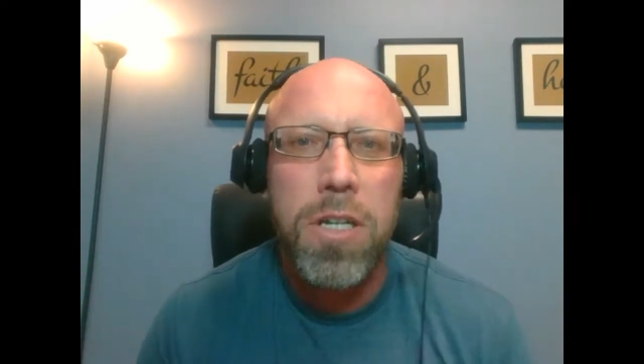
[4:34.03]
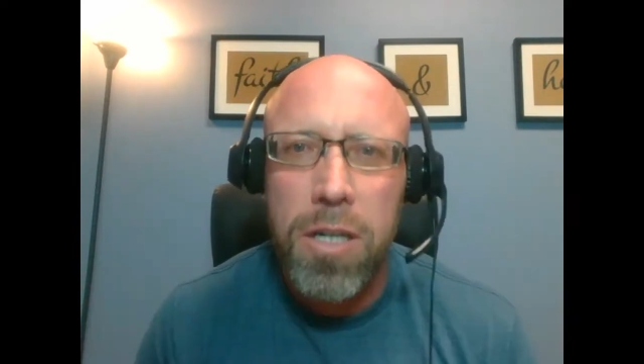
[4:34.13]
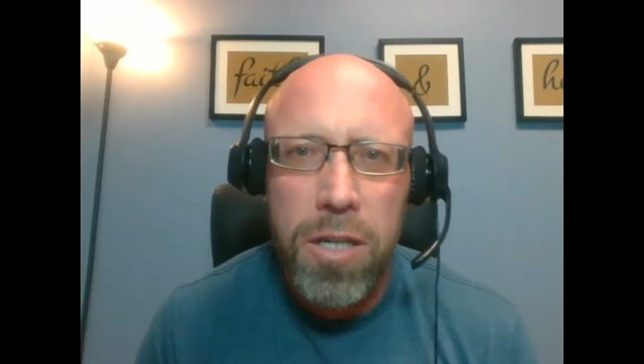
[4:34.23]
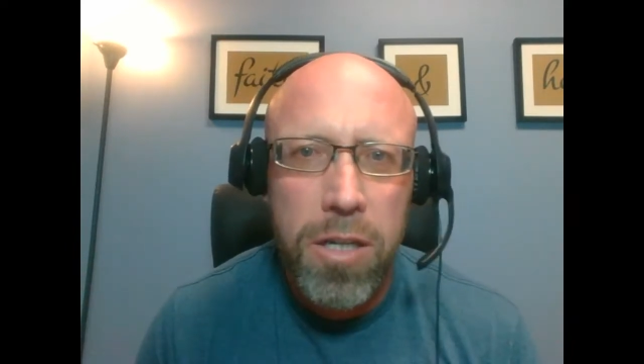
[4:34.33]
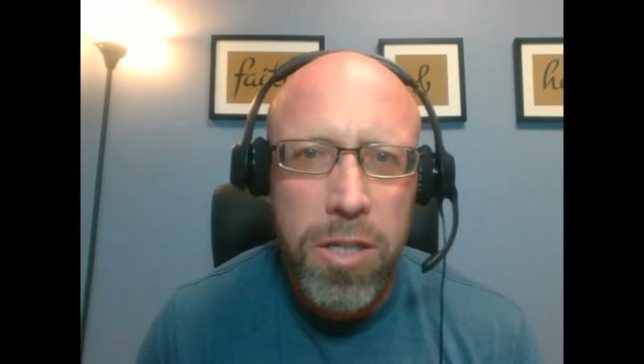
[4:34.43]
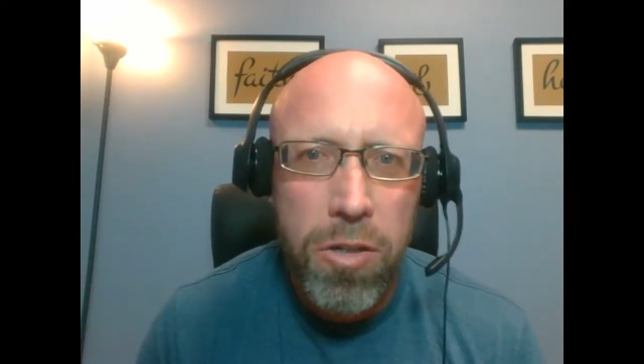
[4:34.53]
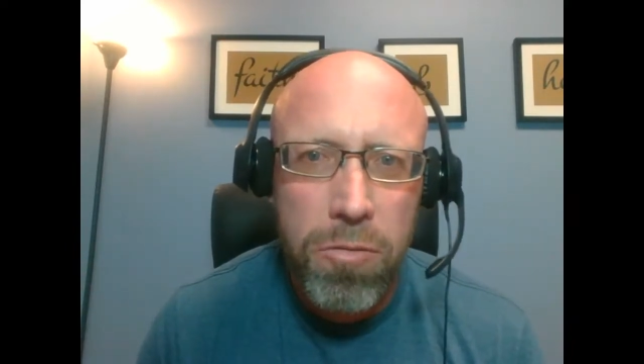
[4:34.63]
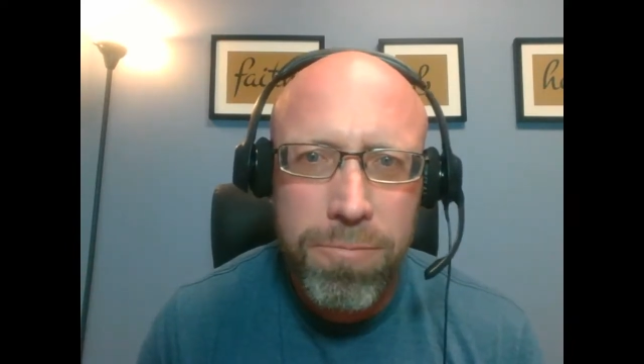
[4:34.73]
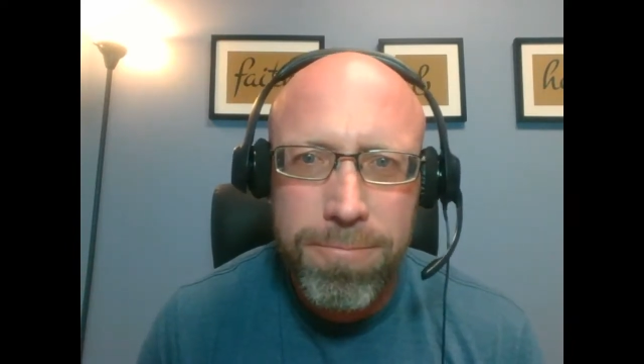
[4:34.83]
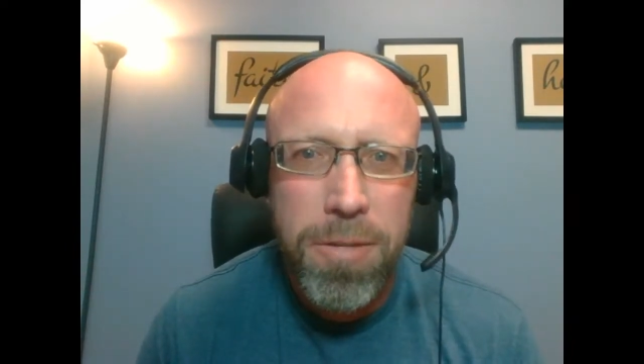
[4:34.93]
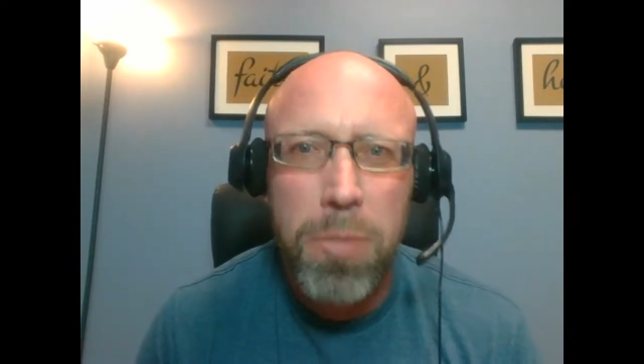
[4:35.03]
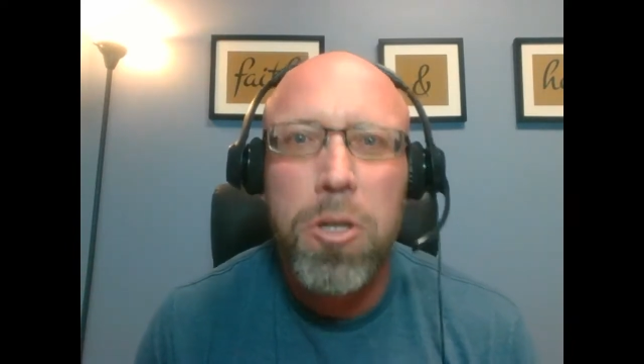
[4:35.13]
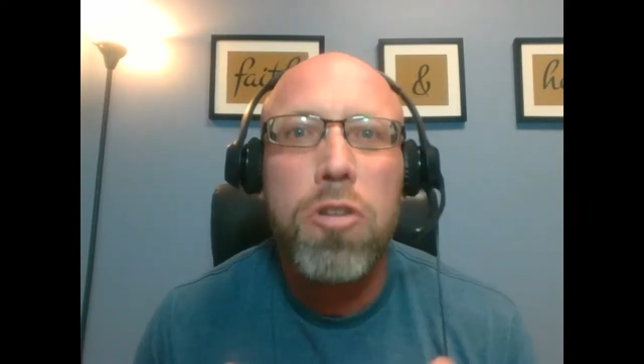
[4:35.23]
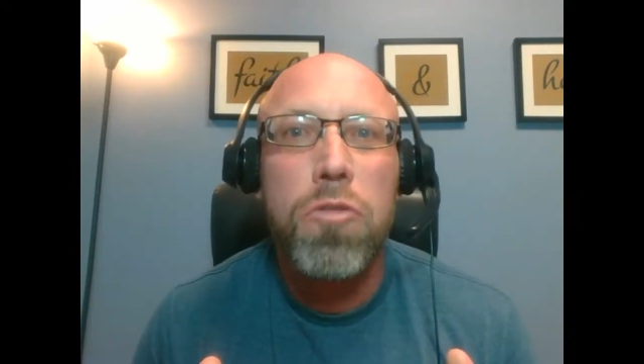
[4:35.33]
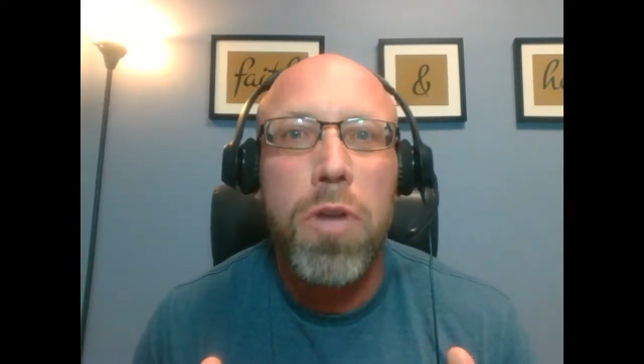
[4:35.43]
I'm going
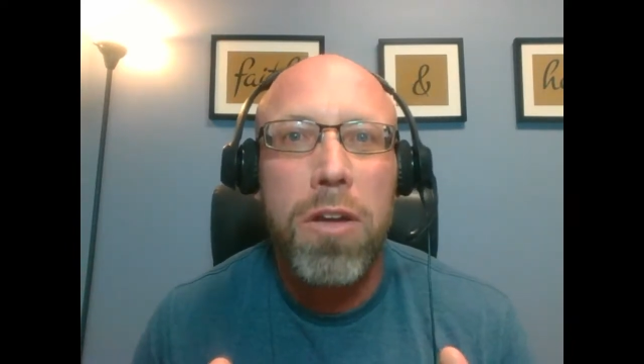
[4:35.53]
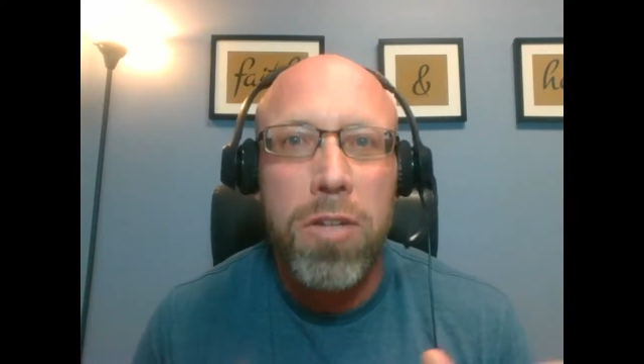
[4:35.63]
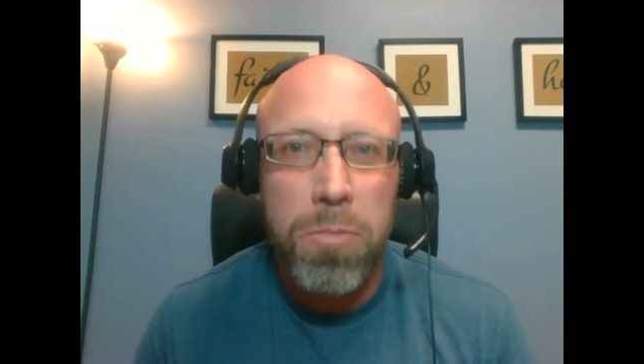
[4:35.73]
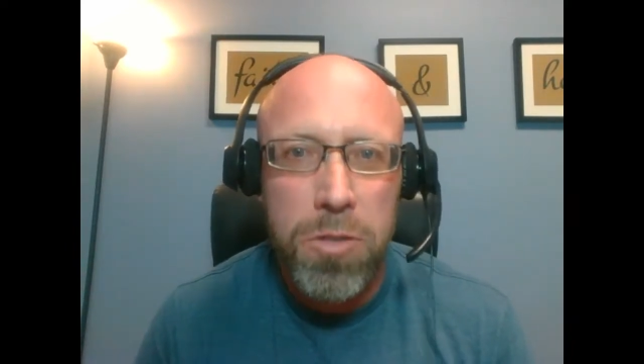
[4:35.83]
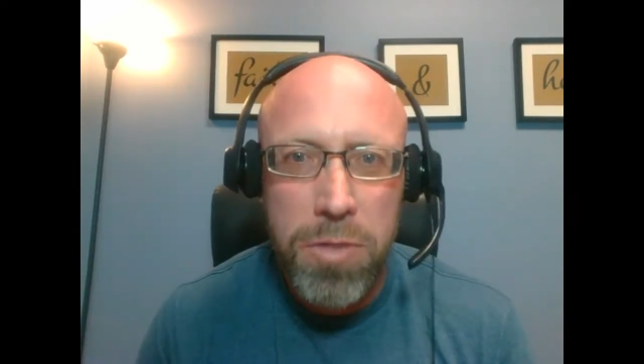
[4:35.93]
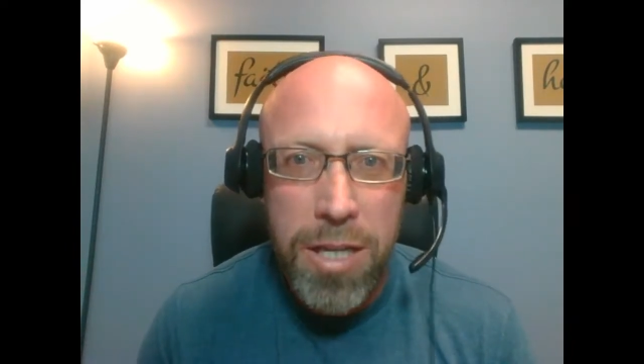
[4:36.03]
to use round numbers.